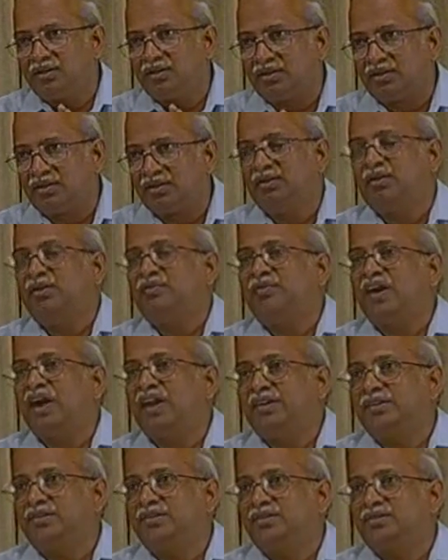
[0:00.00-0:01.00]
you will
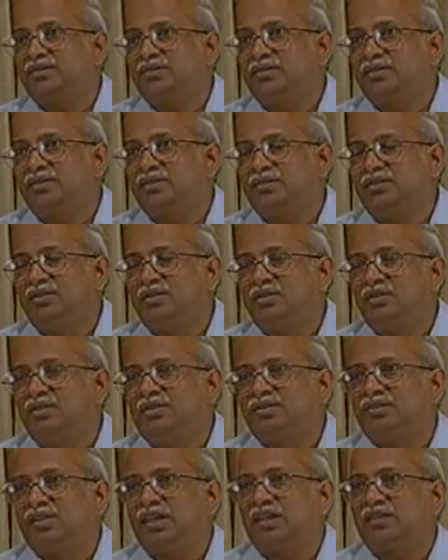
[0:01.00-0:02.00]
find
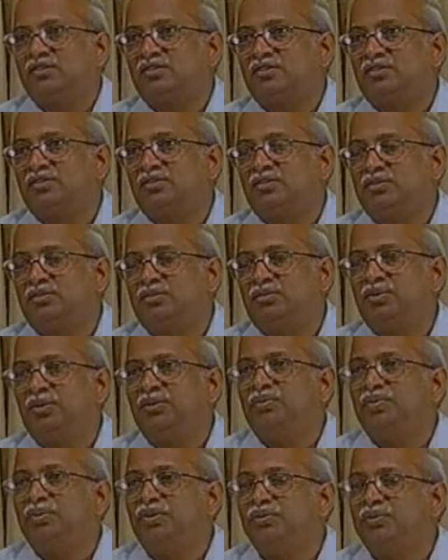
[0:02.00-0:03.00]
that
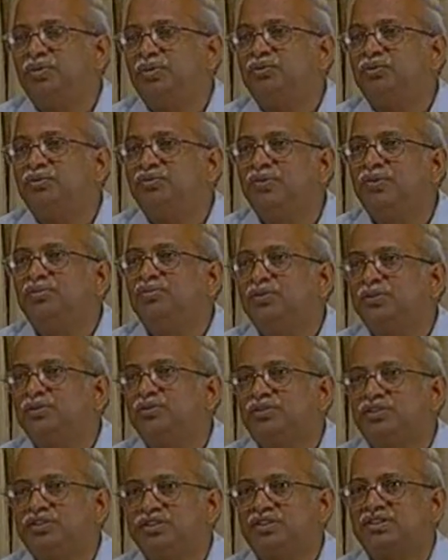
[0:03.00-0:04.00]
people between 50 to
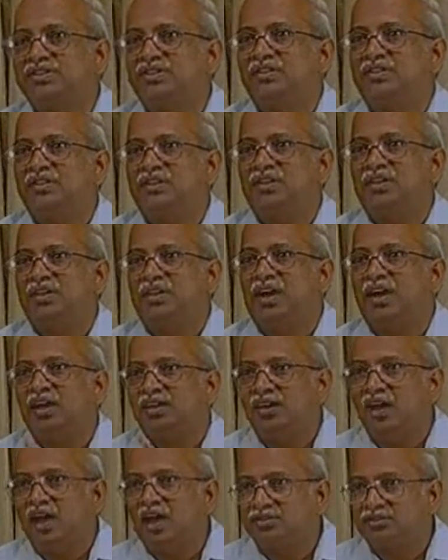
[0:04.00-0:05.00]
60 are
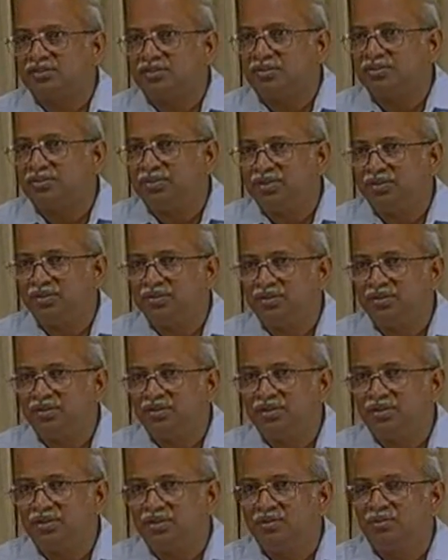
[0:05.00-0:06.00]
large number,
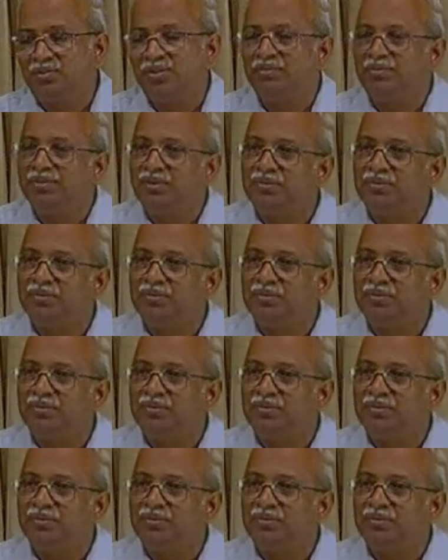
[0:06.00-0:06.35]
people